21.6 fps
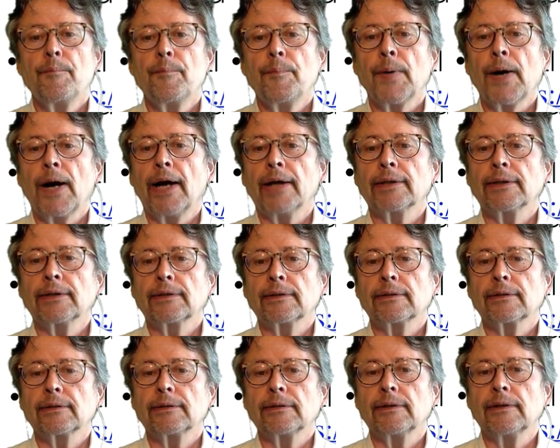but
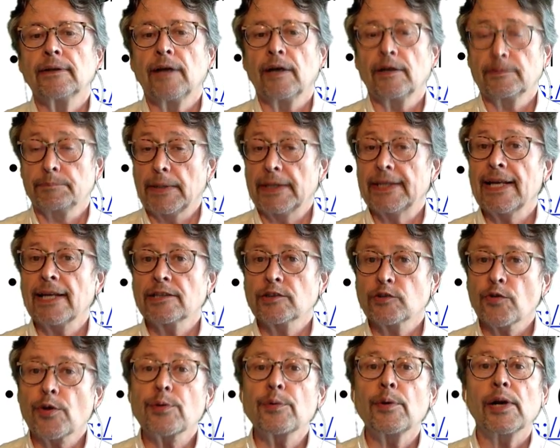
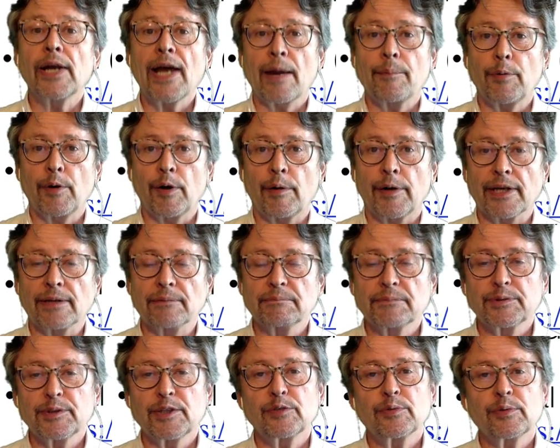that's through a library.
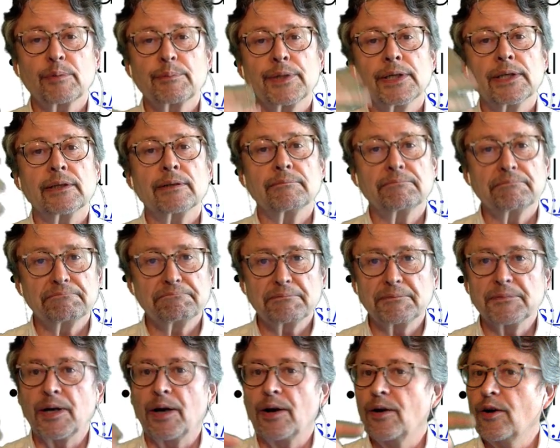So it will be
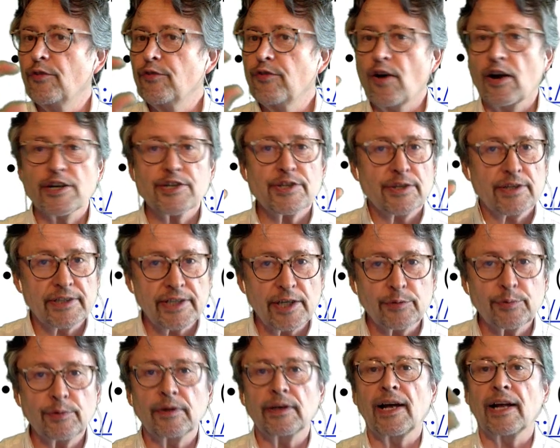a function
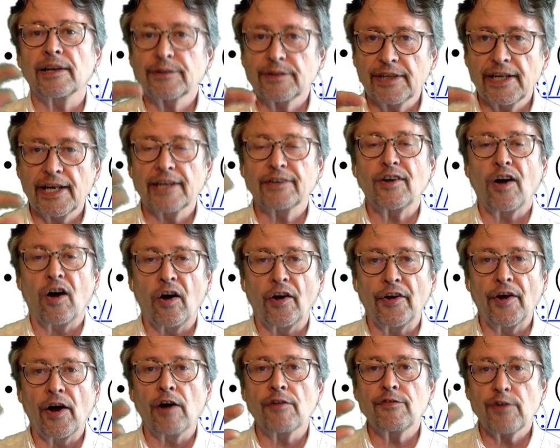that will alternate
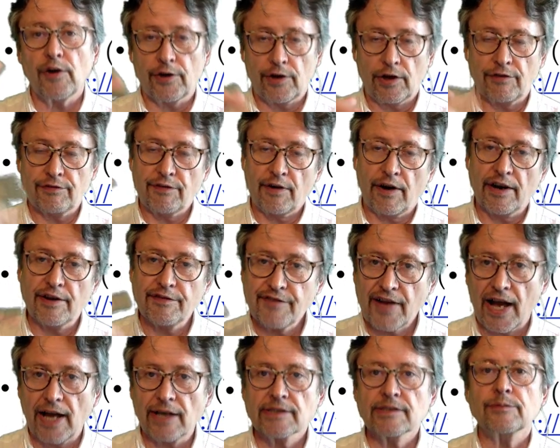on off very
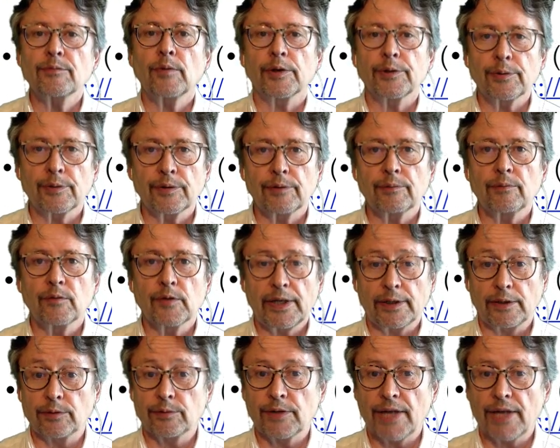fast.
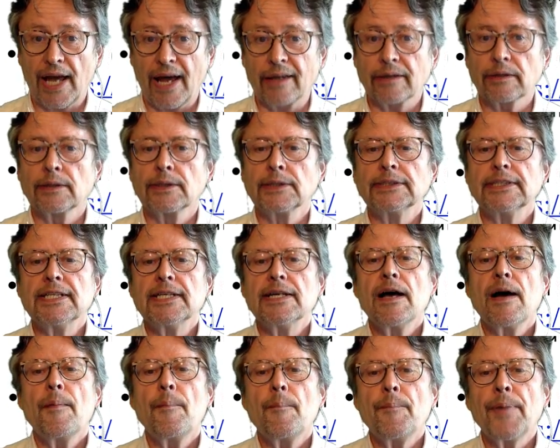Can do that.
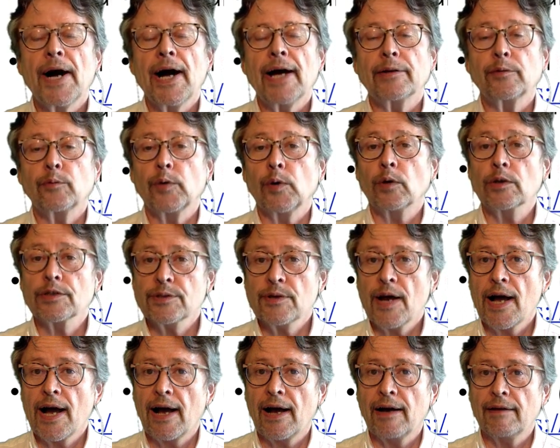But we also
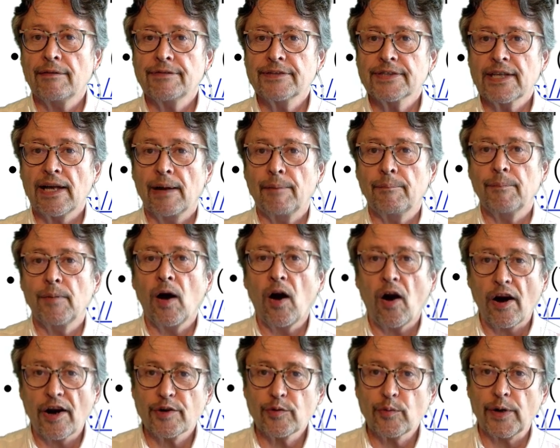have some
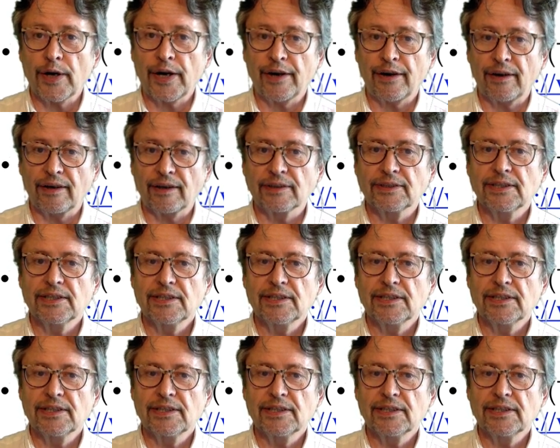hardware